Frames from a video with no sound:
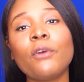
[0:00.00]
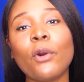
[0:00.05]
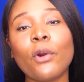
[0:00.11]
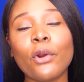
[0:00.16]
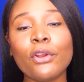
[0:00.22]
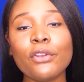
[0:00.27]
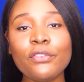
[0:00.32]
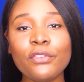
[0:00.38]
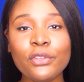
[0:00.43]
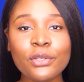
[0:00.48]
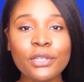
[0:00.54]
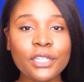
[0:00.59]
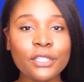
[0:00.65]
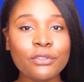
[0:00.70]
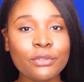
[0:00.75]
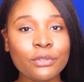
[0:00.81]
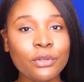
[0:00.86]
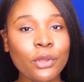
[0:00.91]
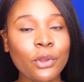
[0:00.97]
Of
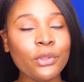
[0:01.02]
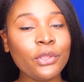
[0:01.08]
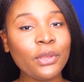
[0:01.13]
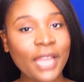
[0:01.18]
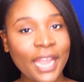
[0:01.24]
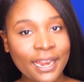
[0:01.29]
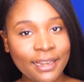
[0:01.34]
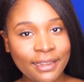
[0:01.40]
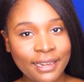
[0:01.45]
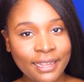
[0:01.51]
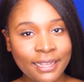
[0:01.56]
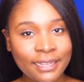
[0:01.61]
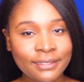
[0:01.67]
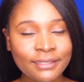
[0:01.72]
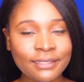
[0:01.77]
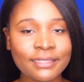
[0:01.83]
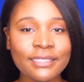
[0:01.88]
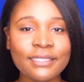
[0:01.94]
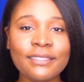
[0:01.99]
course, you need to know your
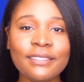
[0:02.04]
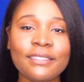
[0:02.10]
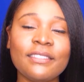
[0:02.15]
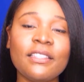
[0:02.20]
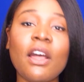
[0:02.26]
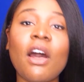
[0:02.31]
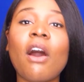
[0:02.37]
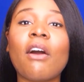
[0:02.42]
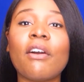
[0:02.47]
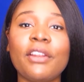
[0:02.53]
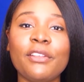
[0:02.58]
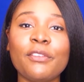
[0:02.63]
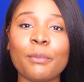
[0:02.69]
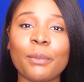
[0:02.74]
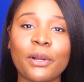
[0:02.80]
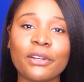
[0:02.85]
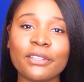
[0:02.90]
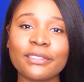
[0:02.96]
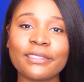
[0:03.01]
endings. This is the
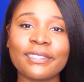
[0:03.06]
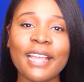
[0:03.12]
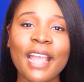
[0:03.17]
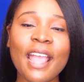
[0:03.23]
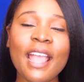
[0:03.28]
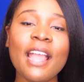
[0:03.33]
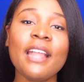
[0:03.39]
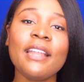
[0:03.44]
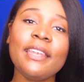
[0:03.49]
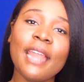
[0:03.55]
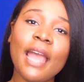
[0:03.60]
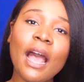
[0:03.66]
hardest part.